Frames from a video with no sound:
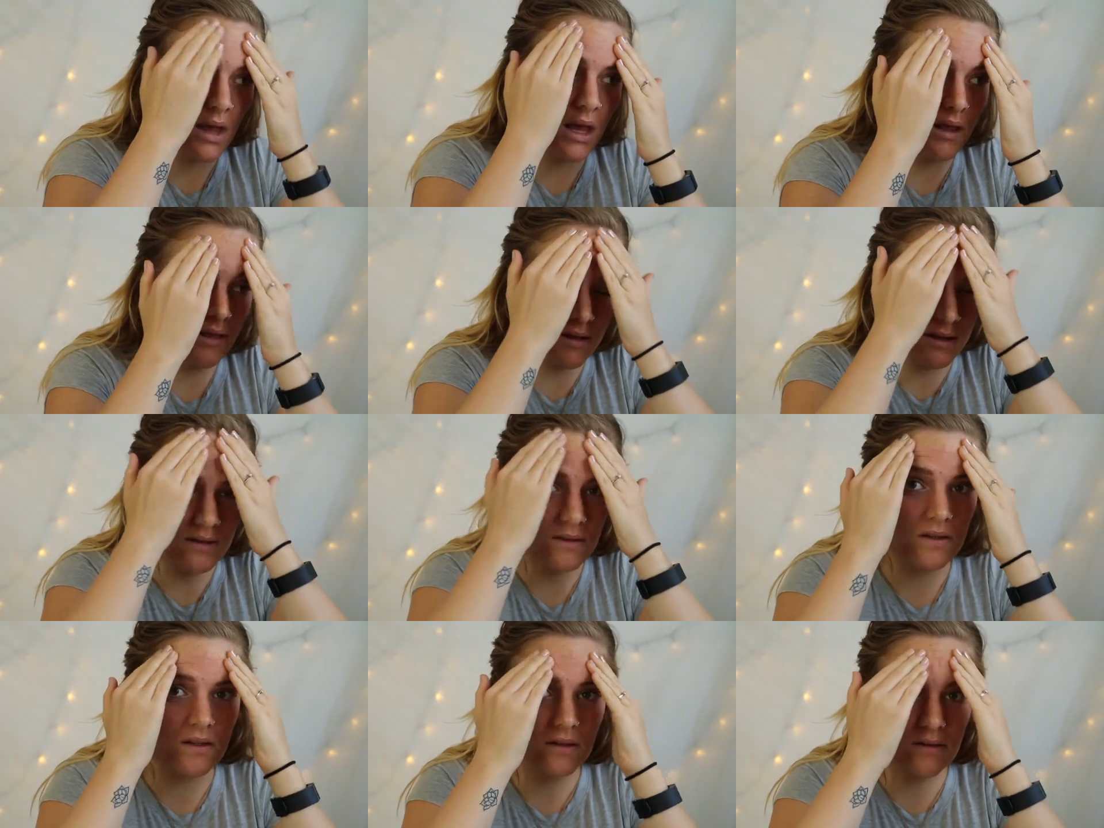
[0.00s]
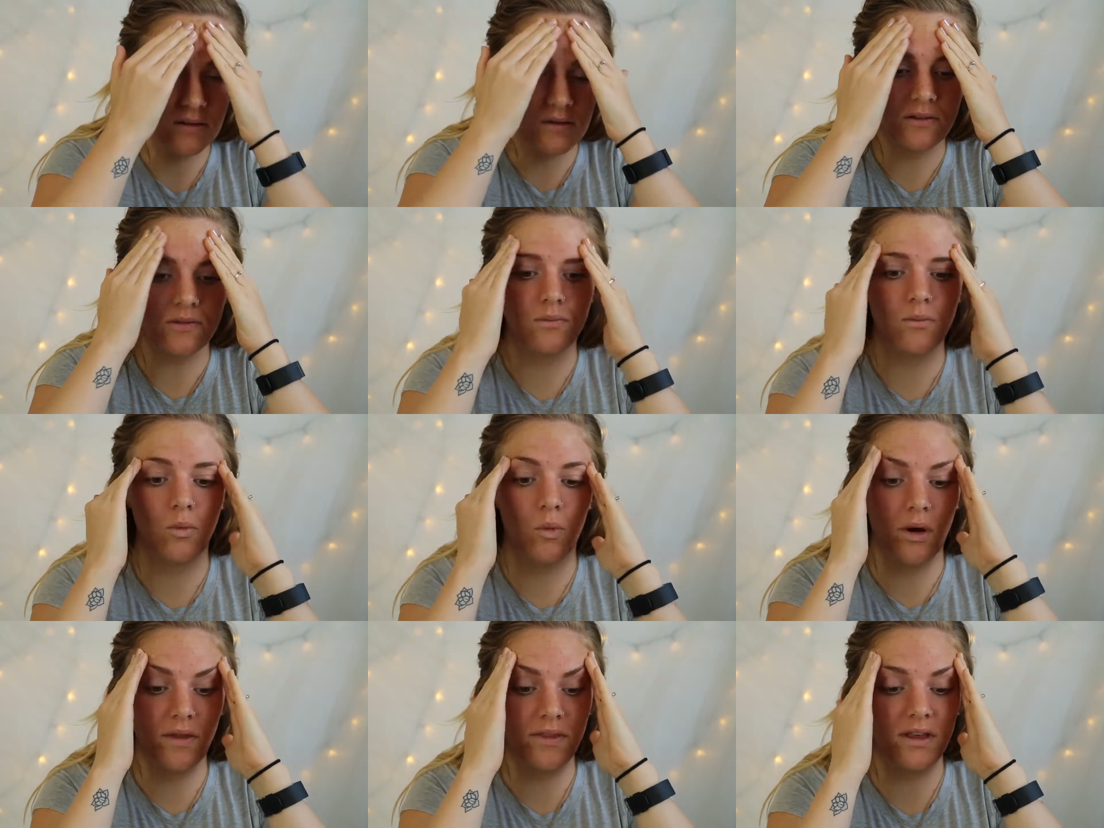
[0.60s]
And this is
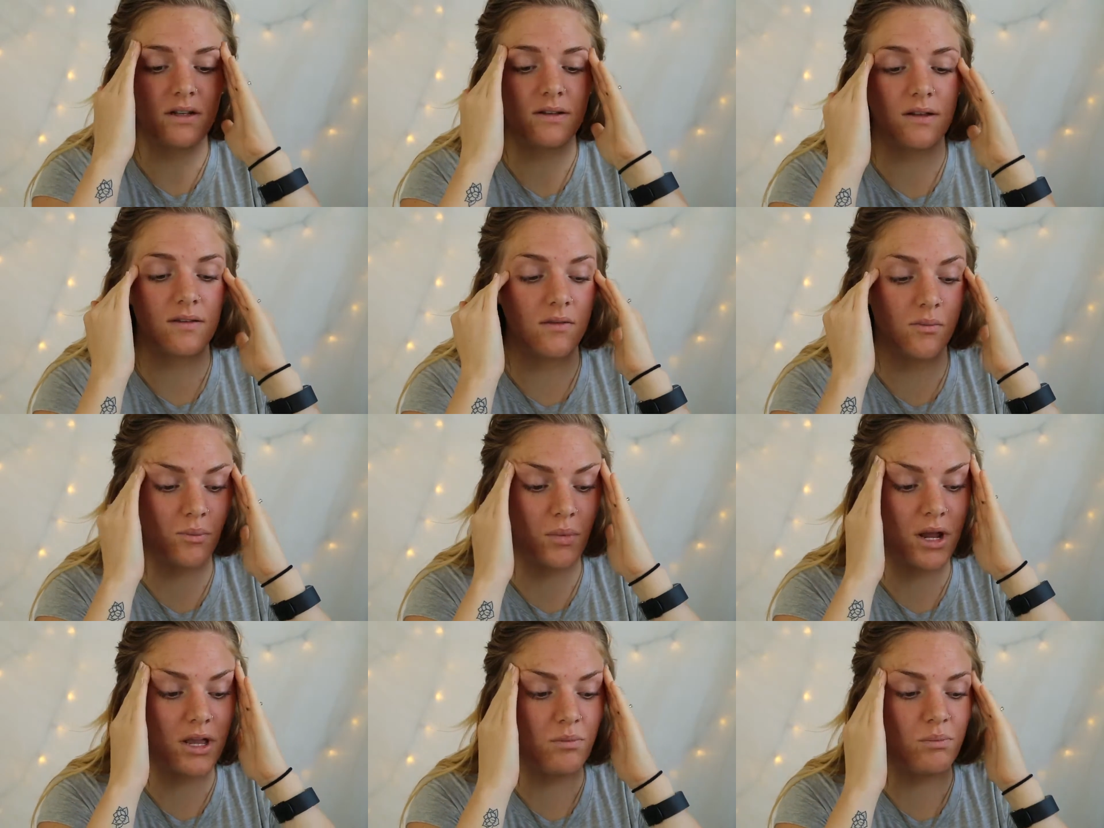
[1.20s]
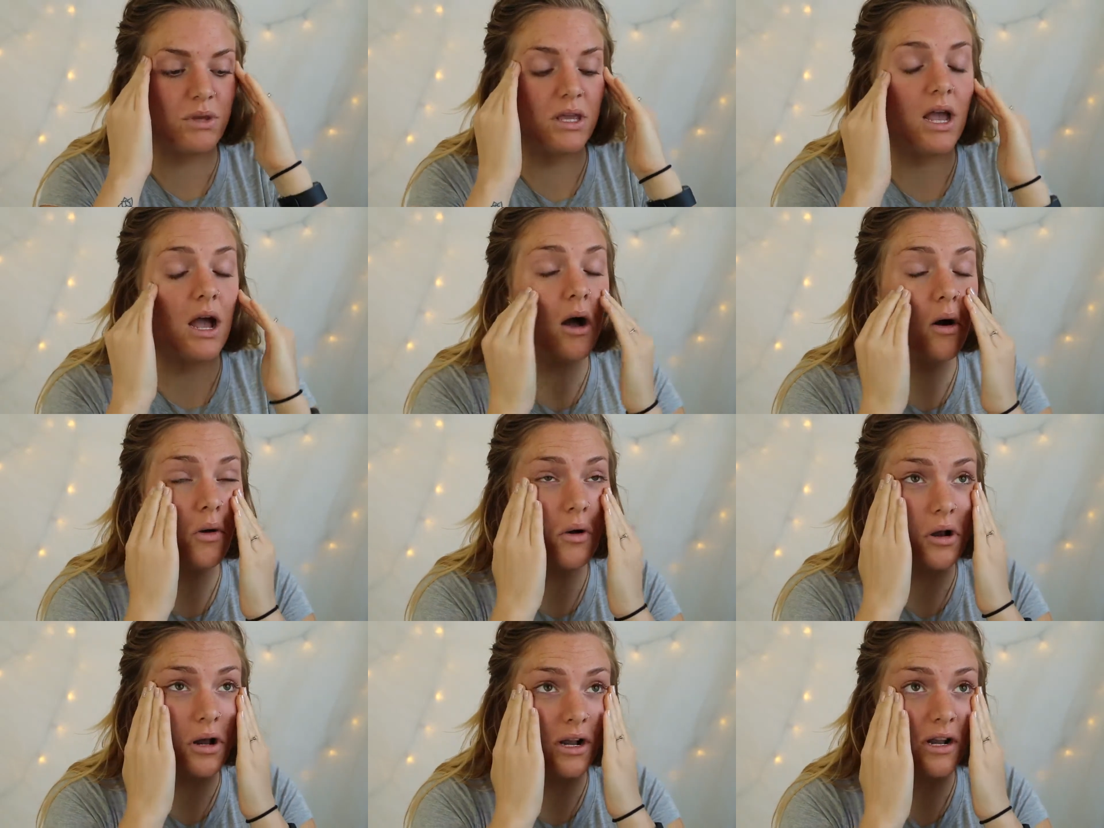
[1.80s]
one that doesn't break me
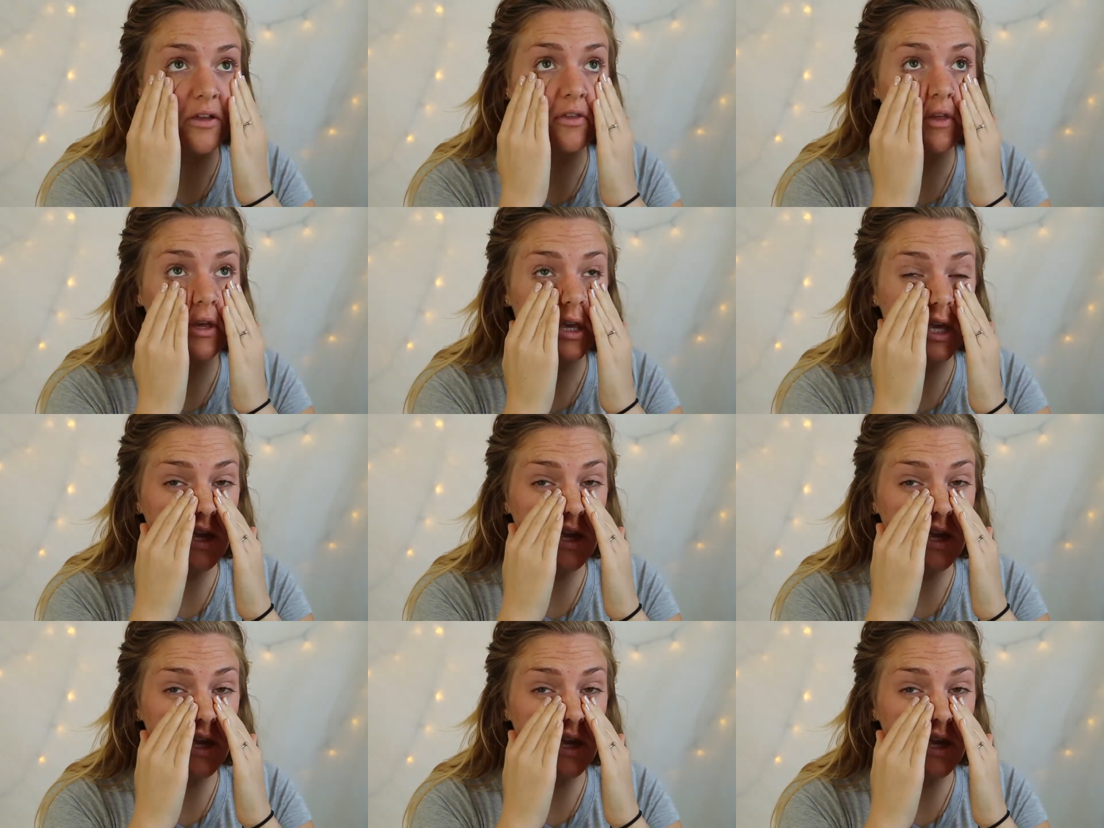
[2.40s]
out or anything.